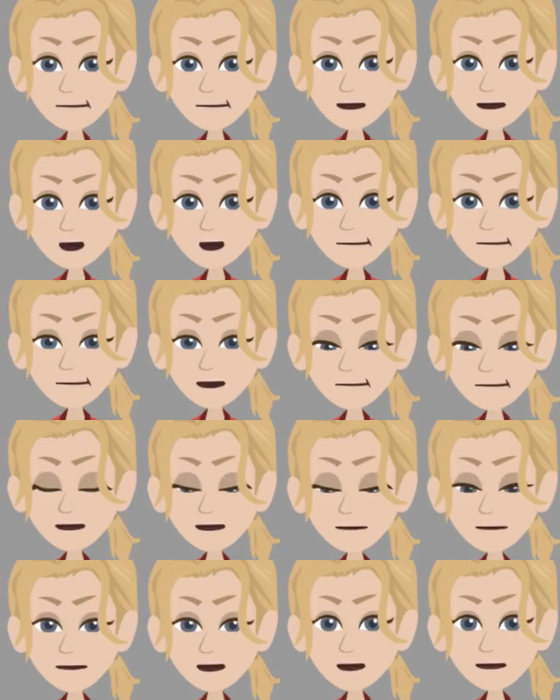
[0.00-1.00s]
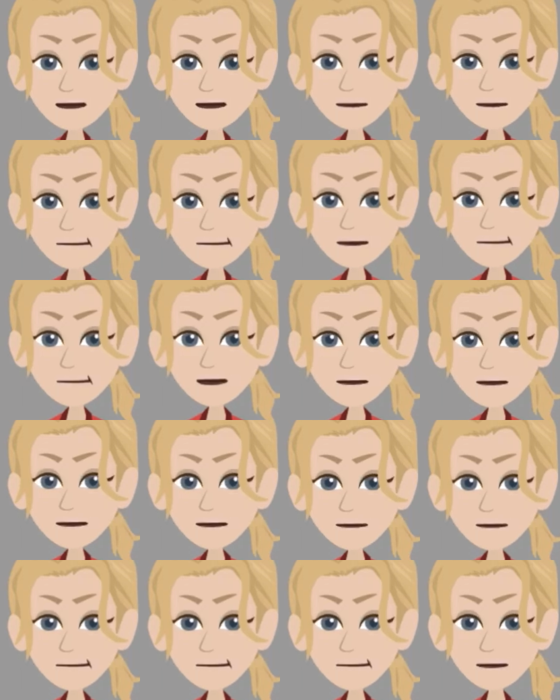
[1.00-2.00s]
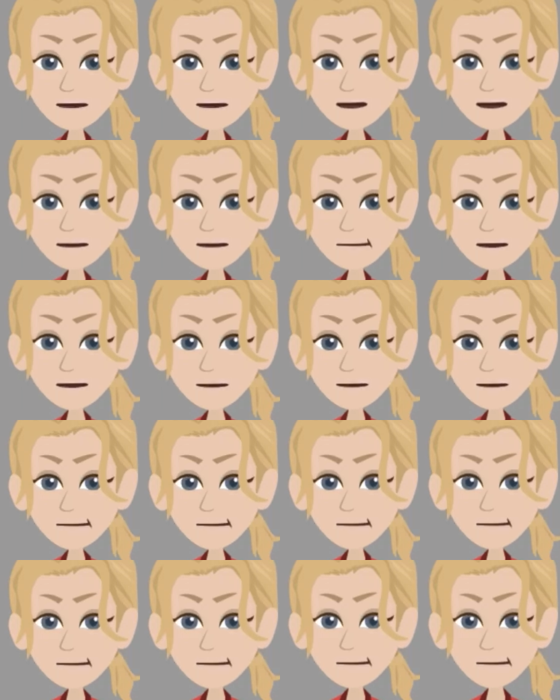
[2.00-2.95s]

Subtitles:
I spoke with David in the hallway prior to class